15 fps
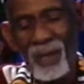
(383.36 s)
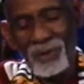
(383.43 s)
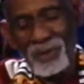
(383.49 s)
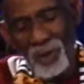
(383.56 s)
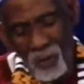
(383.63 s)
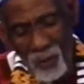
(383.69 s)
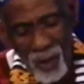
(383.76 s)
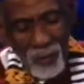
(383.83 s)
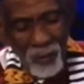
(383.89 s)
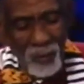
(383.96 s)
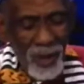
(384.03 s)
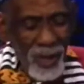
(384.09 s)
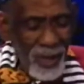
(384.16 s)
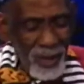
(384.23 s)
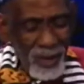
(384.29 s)
So what
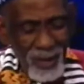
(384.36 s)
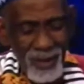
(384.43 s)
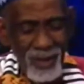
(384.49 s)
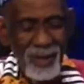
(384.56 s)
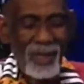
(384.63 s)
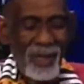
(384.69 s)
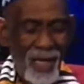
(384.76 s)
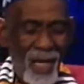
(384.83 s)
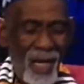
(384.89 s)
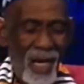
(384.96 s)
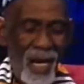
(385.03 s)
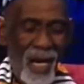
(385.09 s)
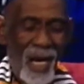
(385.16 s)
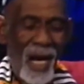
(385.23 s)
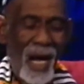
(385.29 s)
we
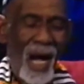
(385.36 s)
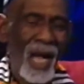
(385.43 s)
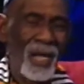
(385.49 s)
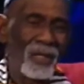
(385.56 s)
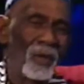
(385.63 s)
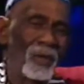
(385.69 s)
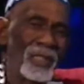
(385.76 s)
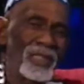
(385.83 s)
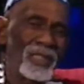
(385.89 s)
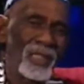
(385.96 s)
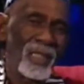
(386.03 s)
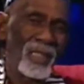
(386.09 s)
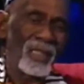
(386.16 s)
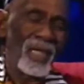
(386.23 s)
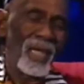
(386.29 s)
are
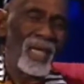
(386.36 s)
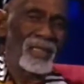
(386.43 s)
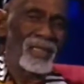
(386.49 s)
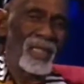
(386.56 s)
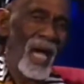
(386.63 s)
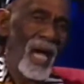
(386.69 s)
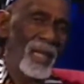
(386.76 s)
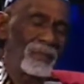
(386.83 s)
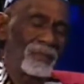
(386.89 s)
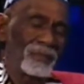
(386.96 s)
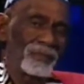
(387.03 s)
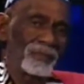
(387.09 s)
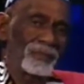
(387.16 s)
noticing is that